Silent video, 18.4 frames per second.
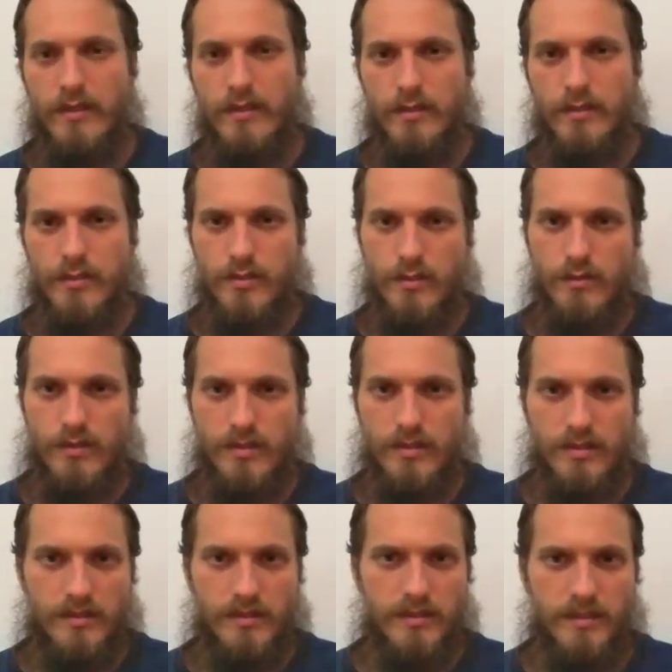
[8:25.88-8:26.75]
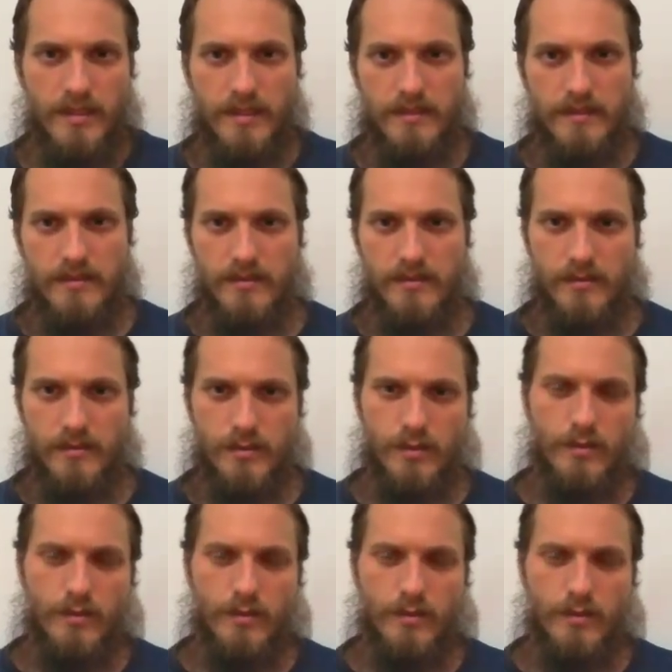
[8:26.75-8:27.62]
So
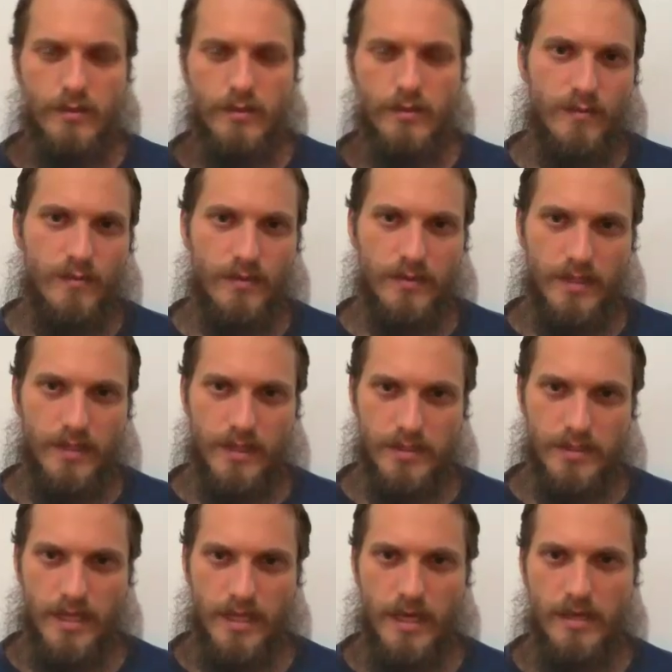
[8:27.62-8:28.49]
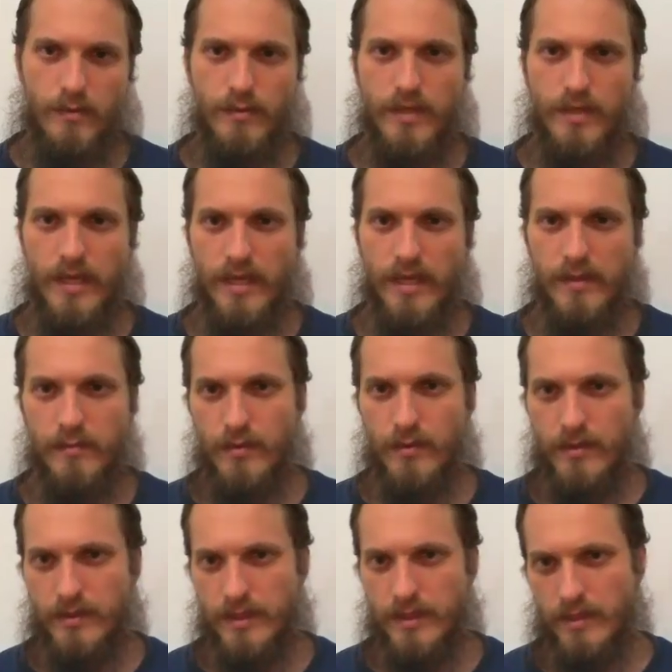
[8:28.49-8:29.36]
so ending burnout. So how do we end
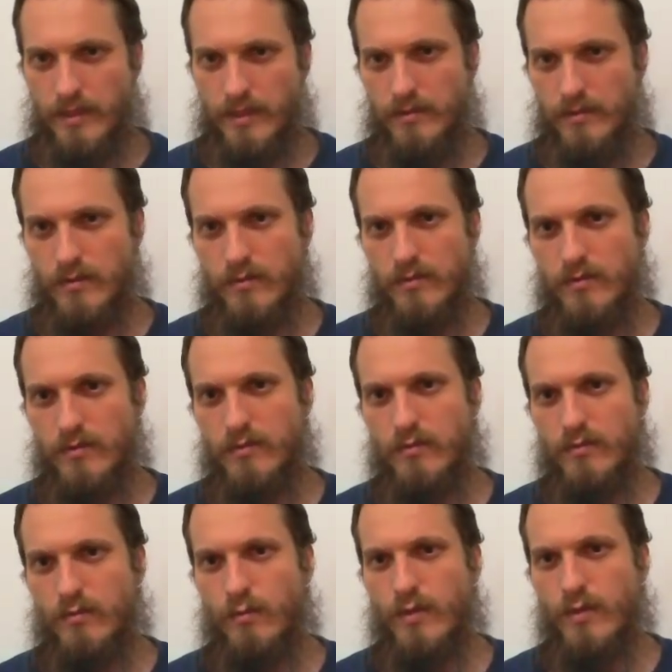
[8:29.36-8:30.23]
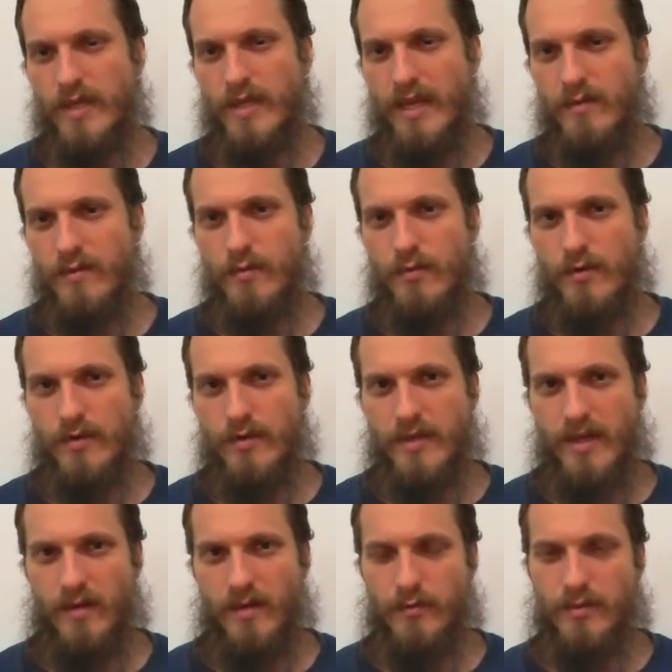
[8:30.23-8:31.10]
burnout? We end
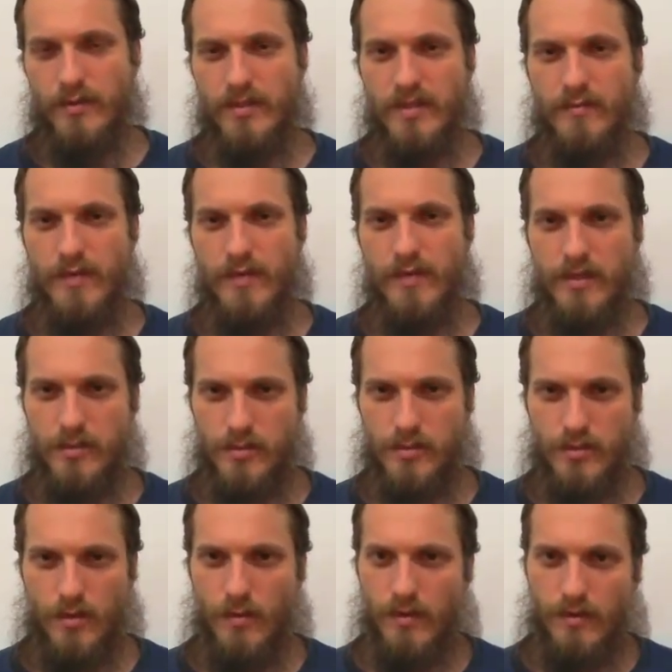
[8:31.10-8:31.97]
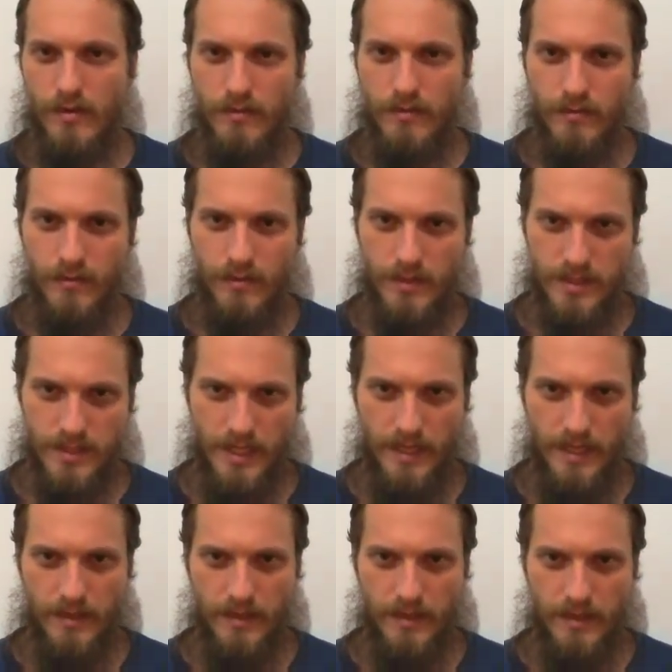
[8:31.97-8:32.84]
burnout really by just going through the
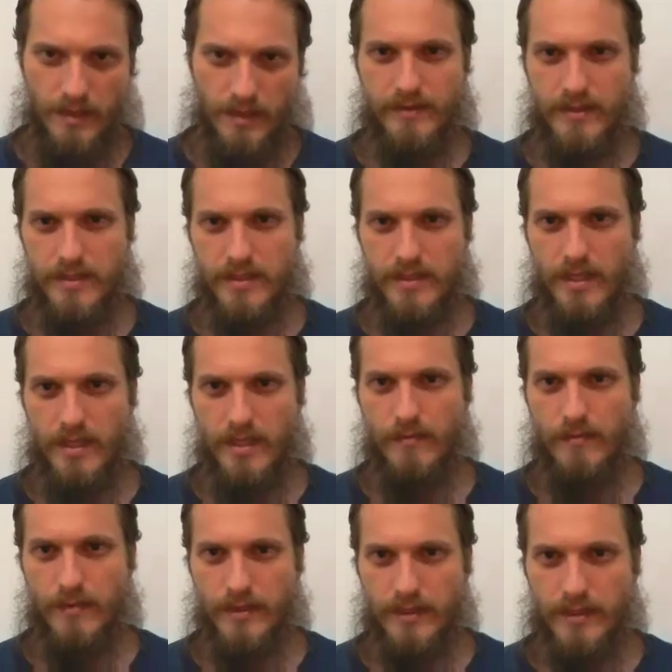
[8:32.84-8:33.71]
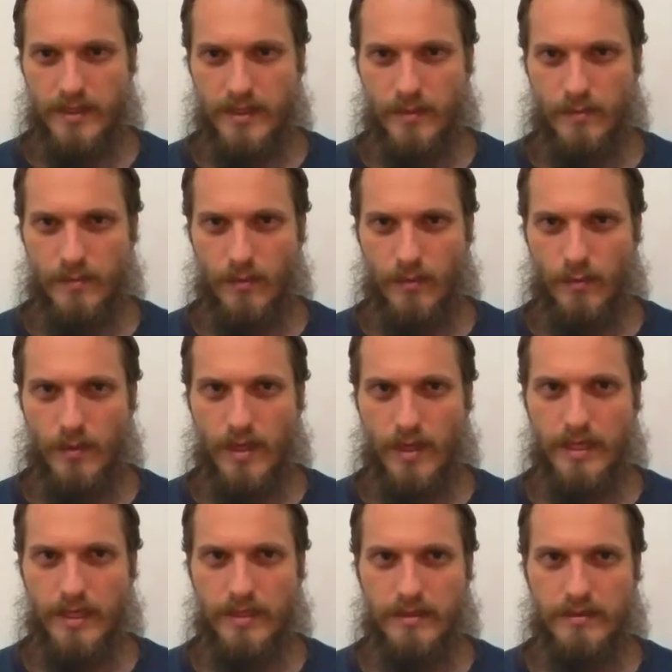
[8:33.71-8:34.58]
cycle of discovering a deeper
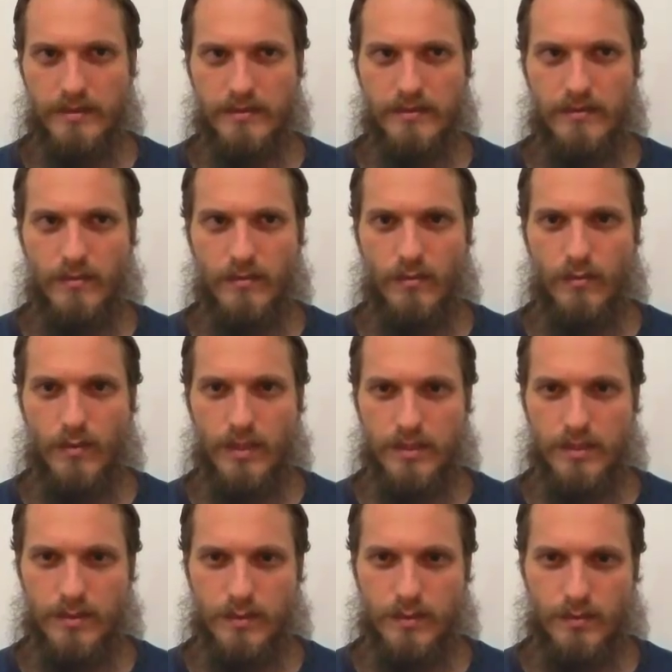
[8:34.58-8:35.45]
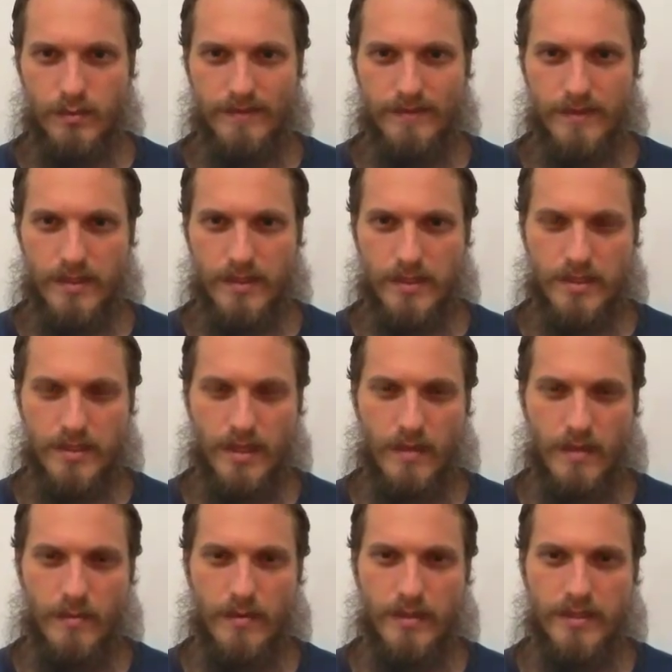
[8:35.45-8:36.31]
why. Once we've
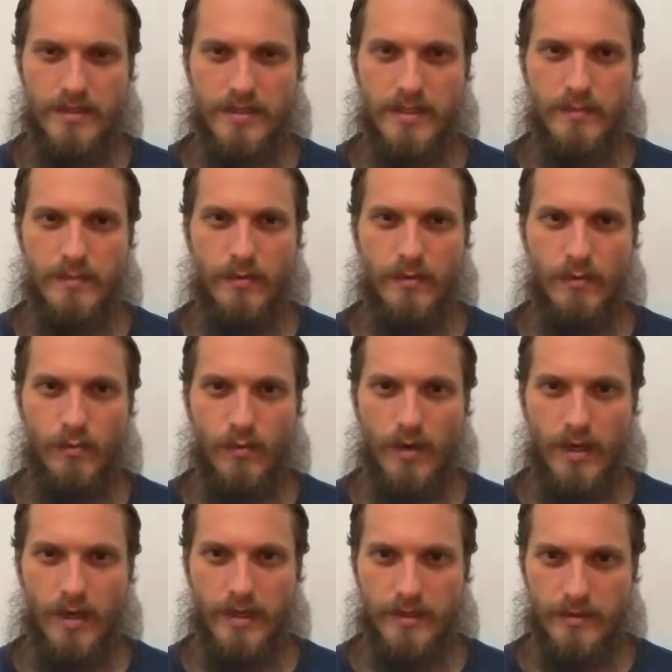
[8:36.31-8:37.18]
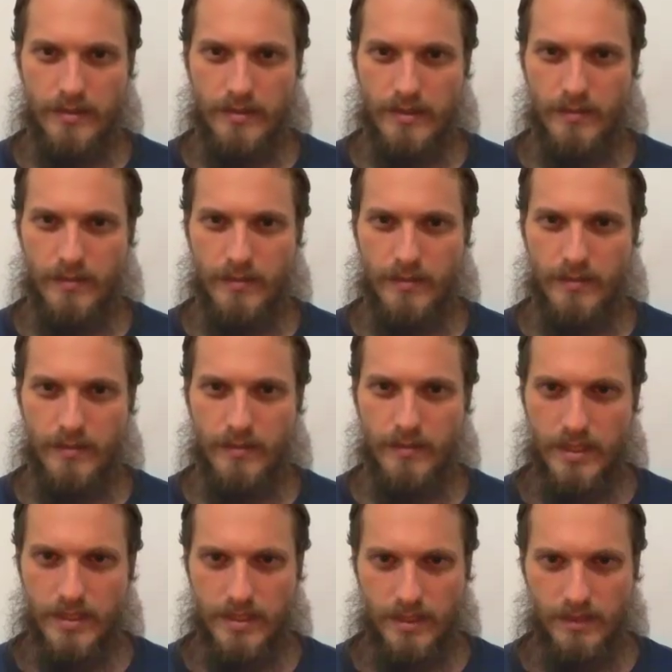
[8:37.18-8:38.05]
discovered a deeper why or deeper
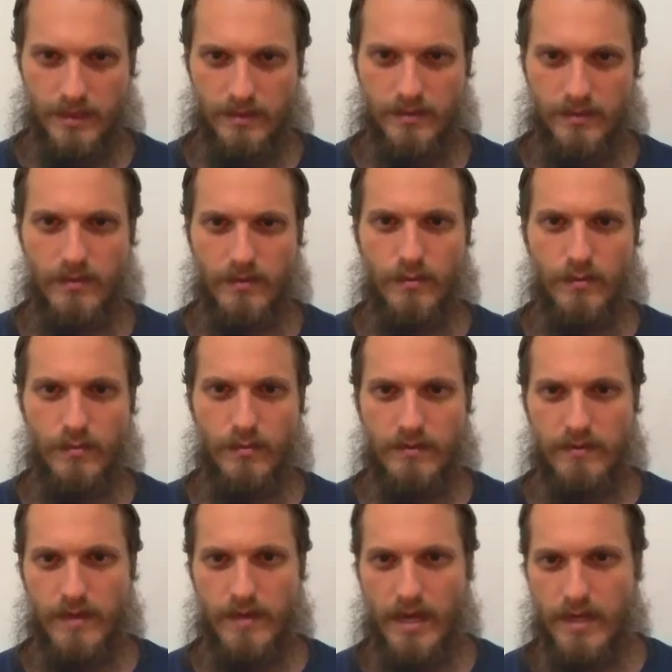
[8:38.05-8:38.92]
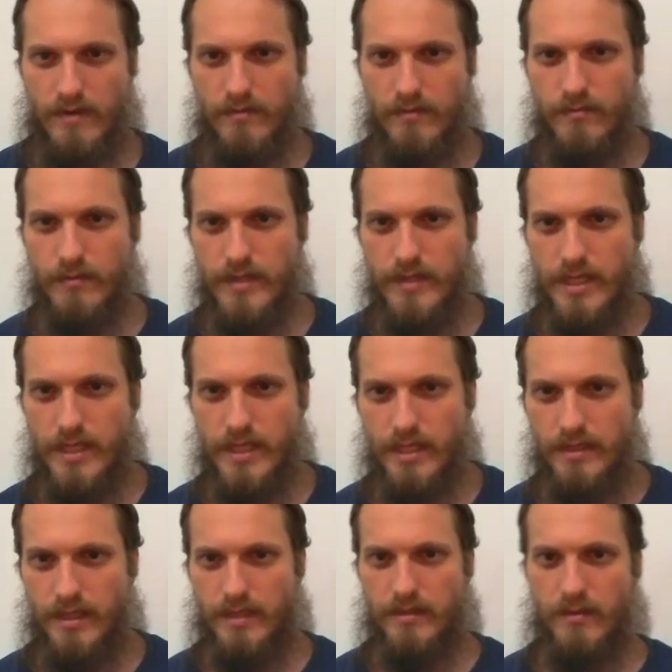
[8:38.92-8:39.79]
reason, we've kind of
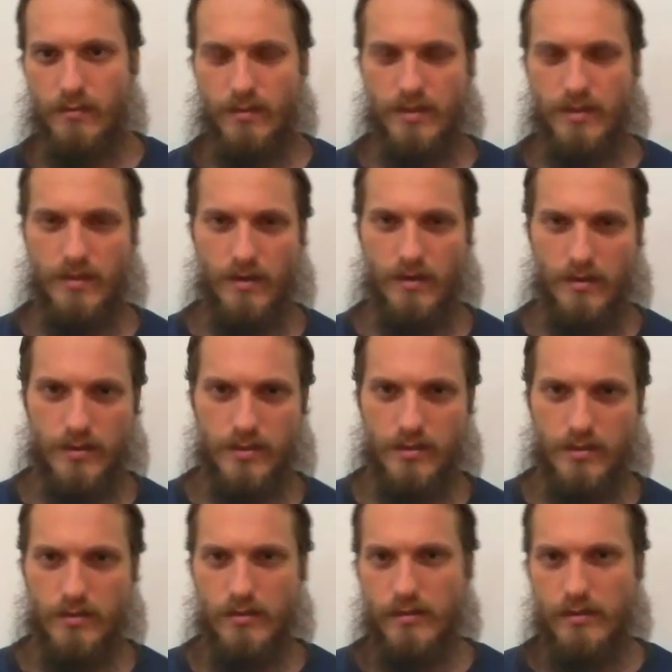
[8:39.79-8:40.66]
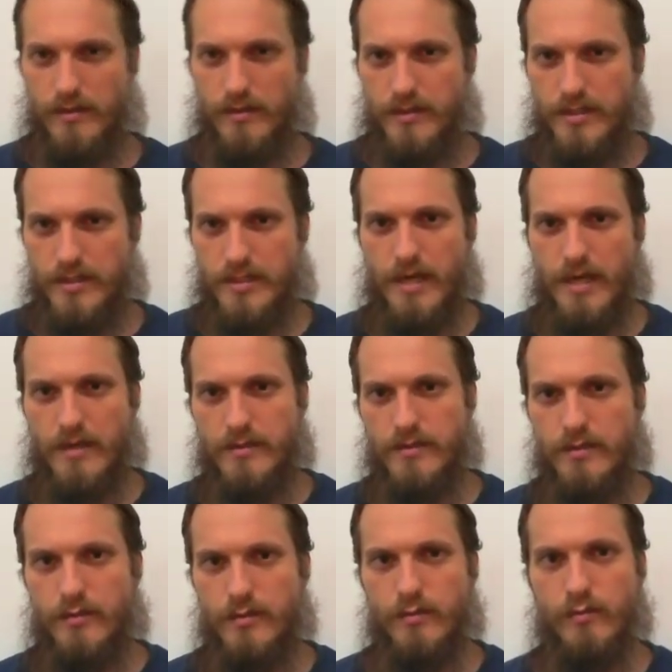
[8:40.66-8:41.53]
reconnected with our soul, our desire
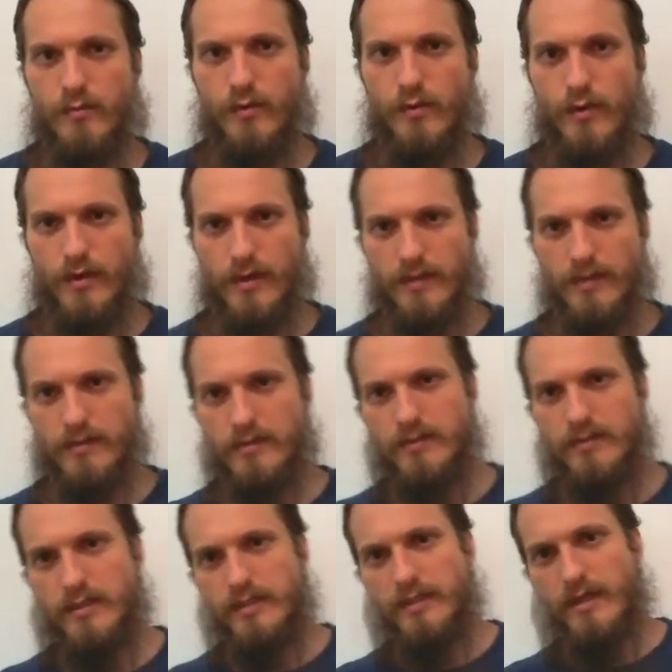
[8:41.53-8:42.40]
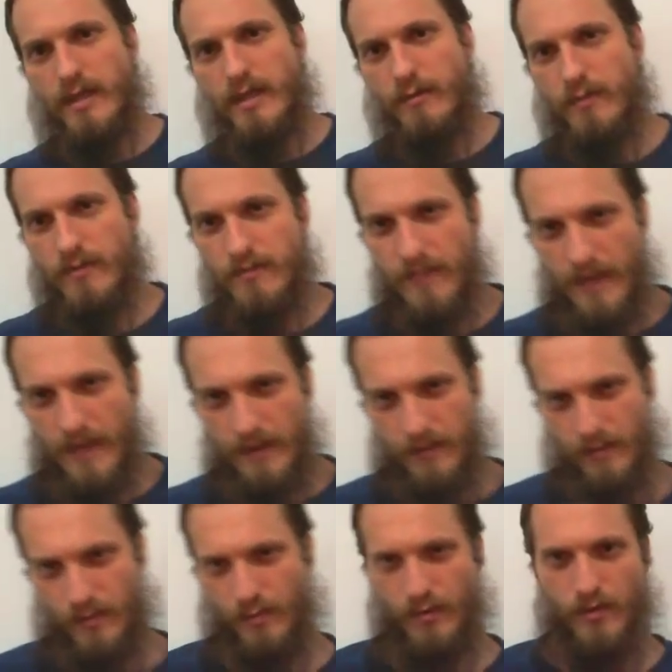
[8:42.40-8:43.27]
to do more, and we
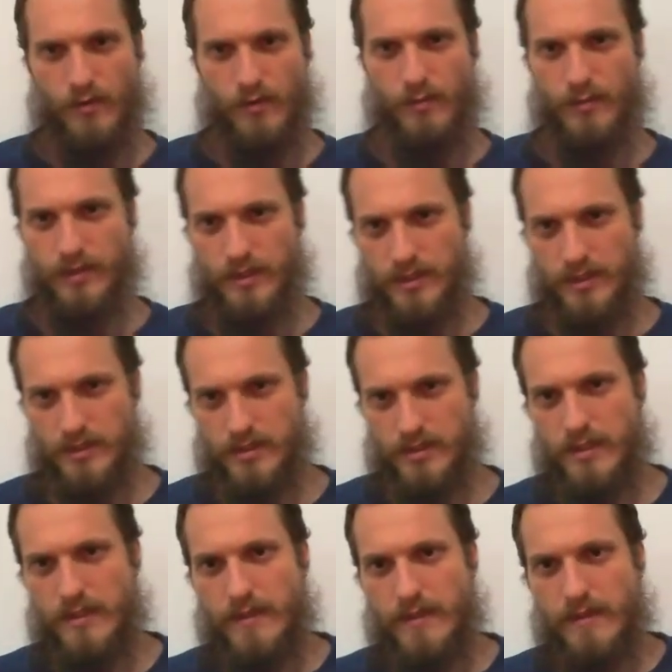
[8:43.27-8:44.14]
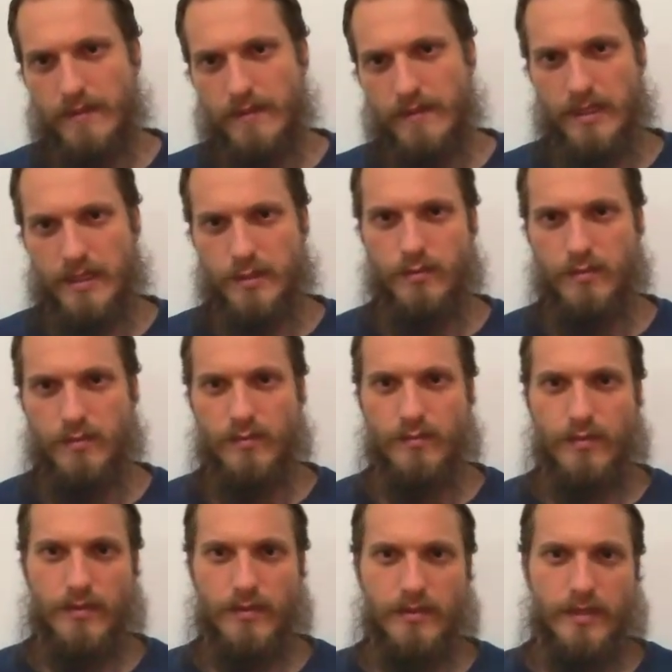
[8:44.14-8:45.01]
found a purpose. That's
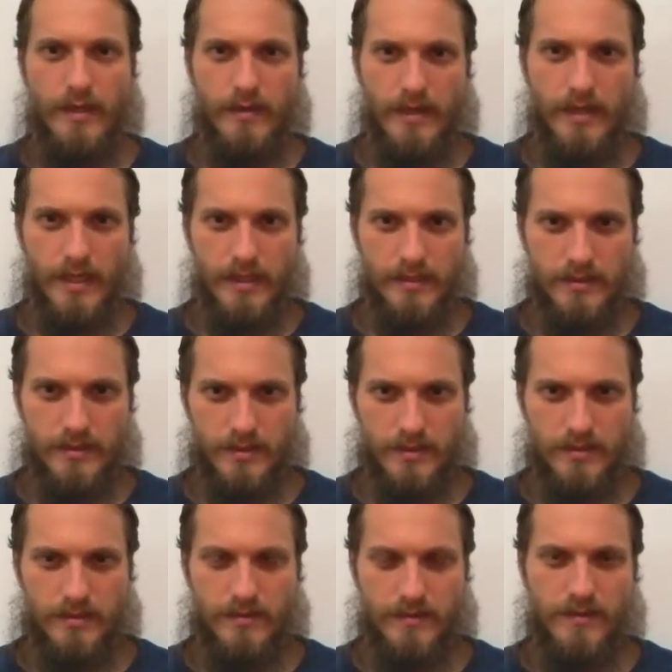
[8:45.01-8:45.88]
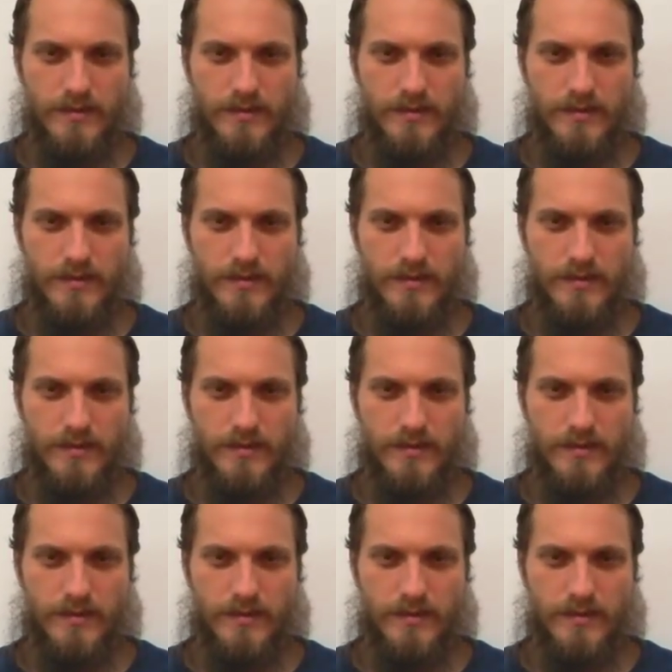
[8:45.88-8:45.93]
when burnout ends.